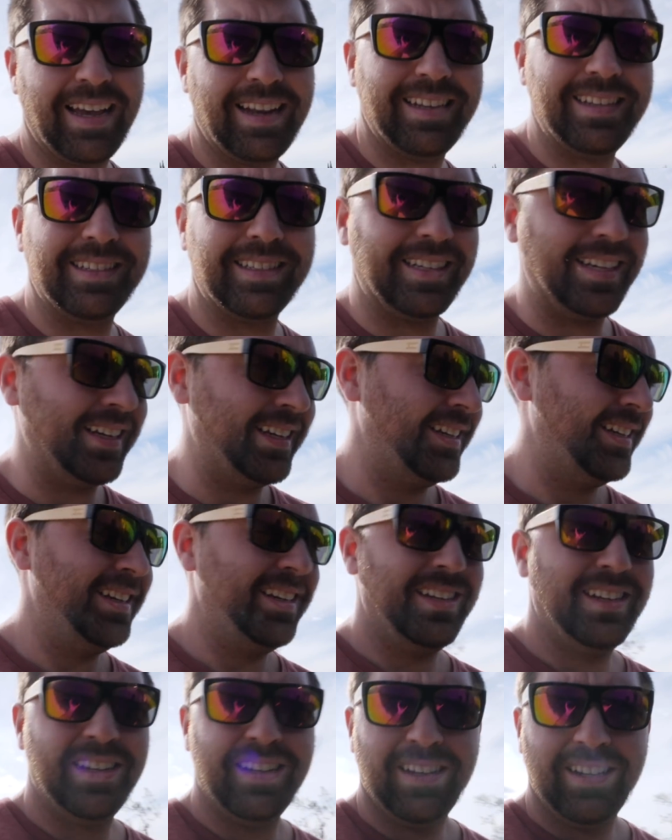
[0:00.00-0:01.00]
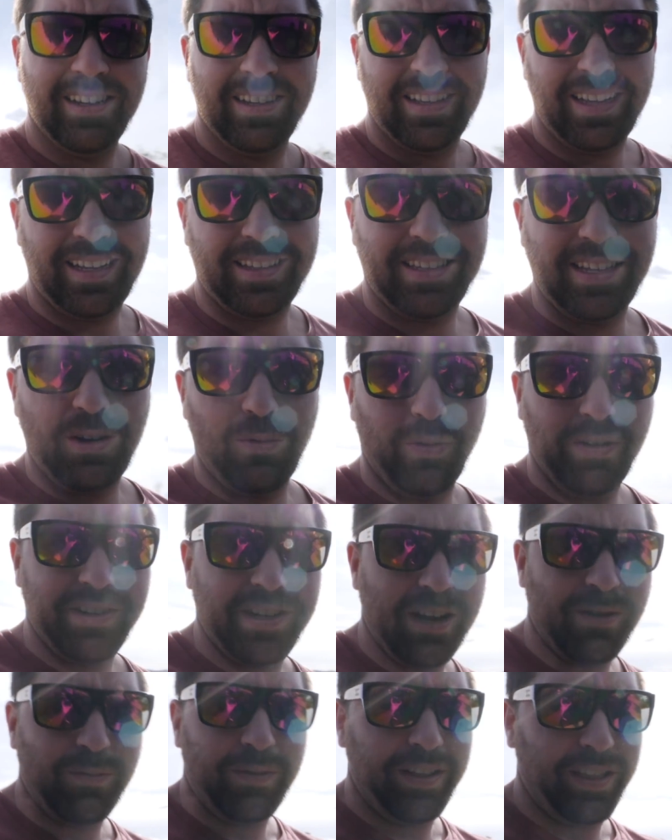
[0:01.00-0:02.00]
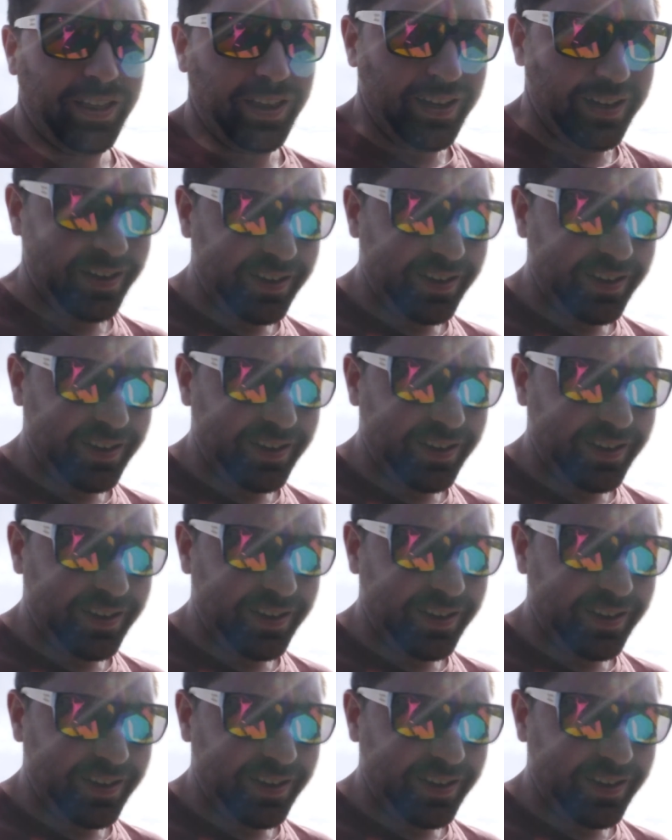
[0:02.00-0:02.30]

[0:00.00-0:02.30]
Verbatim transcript: that is, that's it. We're done with